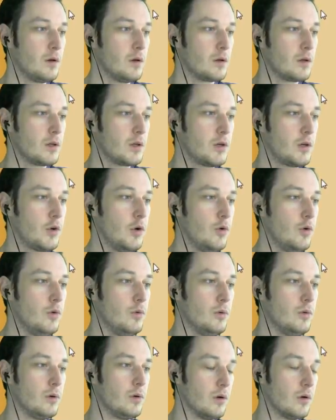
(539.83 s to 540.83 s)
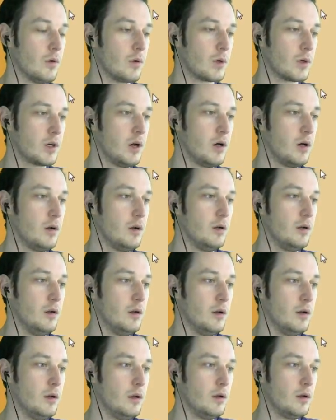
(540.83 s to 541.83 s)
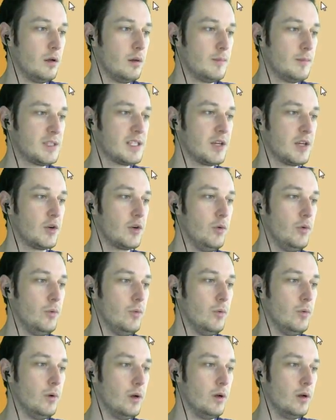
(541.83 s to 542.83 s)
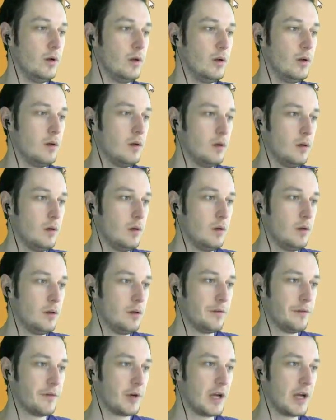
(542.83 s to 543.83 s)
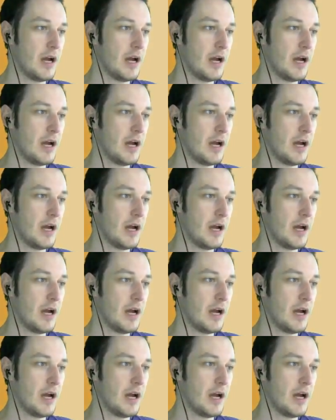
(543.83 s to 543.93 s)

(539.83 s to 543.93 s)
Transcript: Kun, or Kun, I'm going to say Kun, the Forgotten